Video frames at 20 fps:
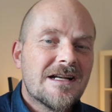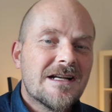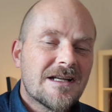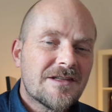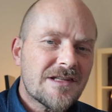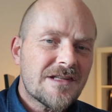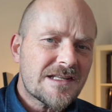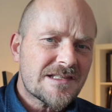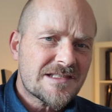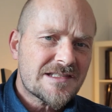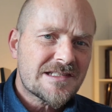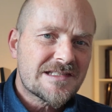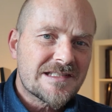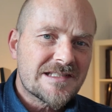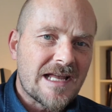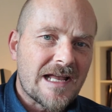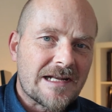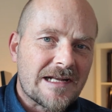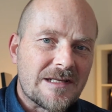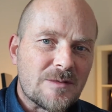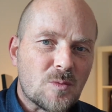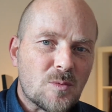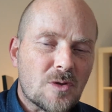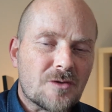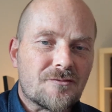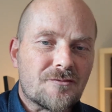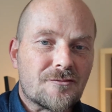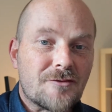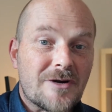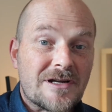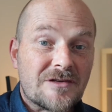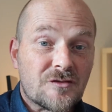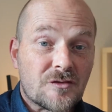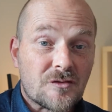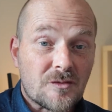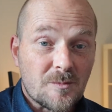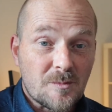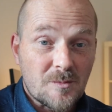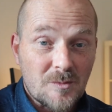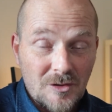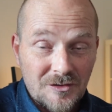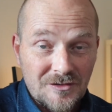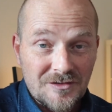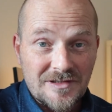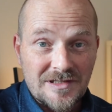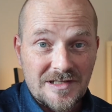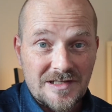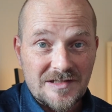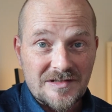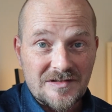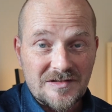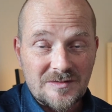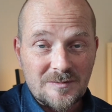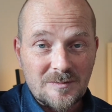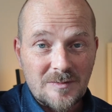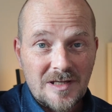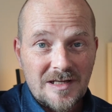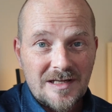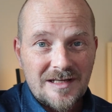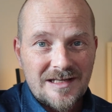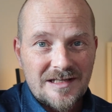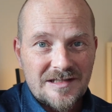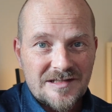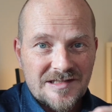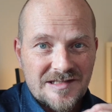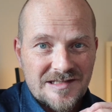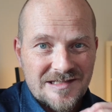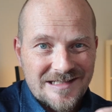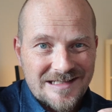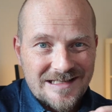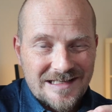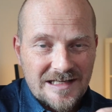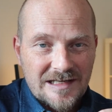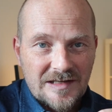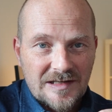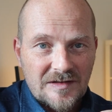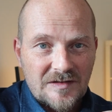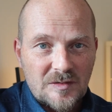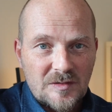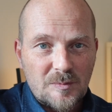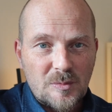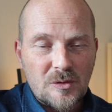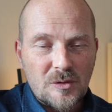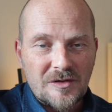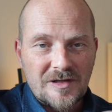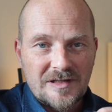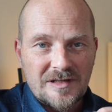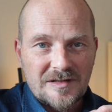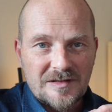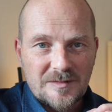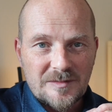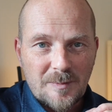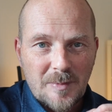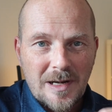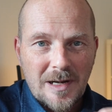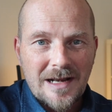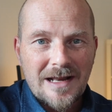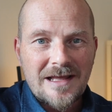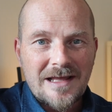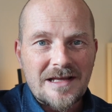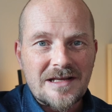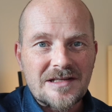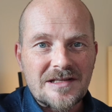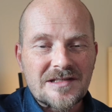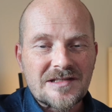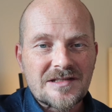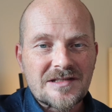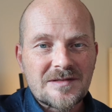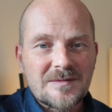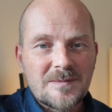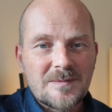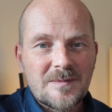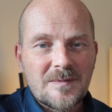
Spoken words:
and that's exactly what retromodernism is seeking to put into place.